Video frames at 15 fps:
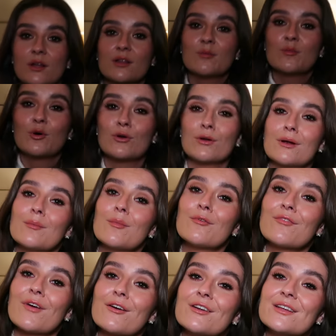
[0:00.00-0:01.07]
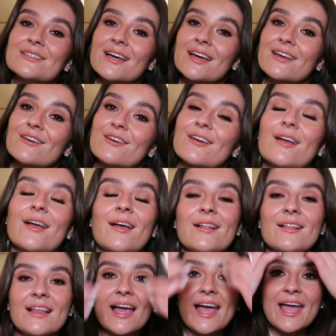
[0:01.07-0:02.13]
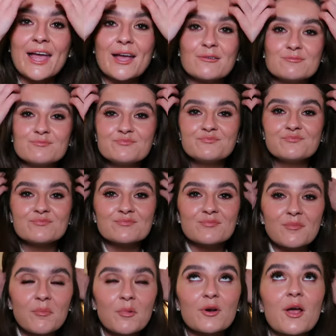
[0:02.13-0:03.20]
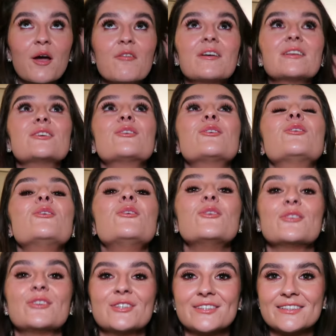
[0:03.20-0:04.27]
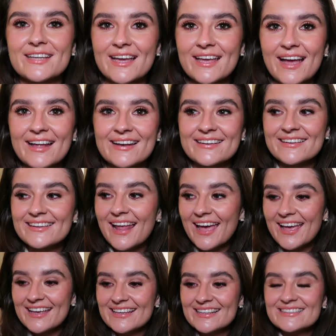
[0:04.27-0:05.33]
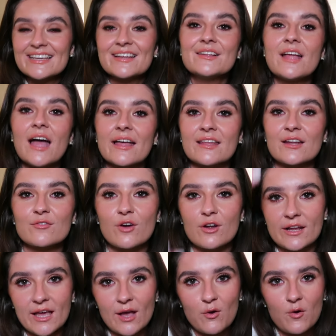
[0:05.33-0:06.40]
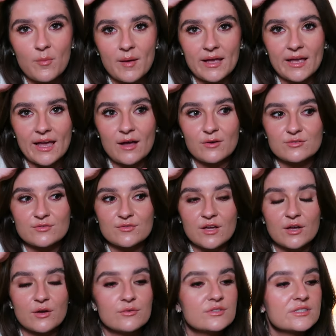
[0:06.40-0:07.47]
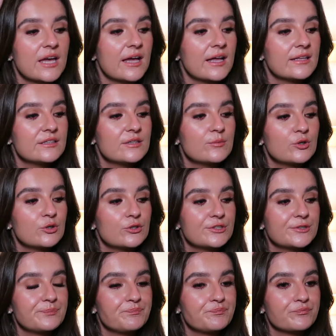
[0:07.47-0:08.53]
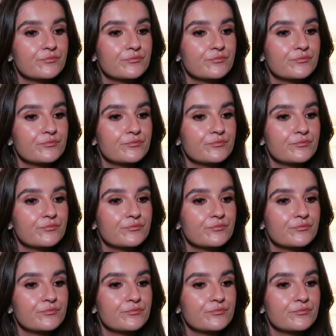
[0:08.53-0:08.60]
a.m. I'm a very tired girl. But no, I've had a gorgeous day and night, and then I've got to get up and get out of the hotel in the morning.